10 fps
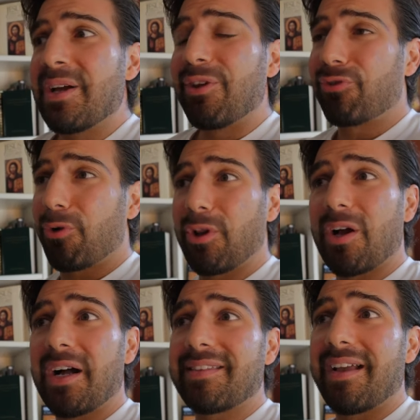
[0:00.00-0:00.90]
the historical
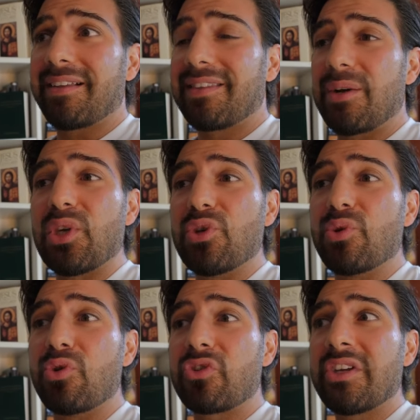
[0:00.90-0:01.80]
context that we
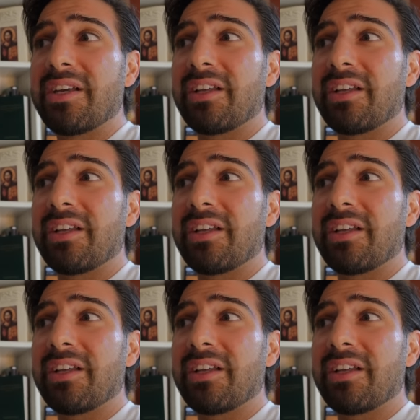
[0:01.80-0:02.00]
use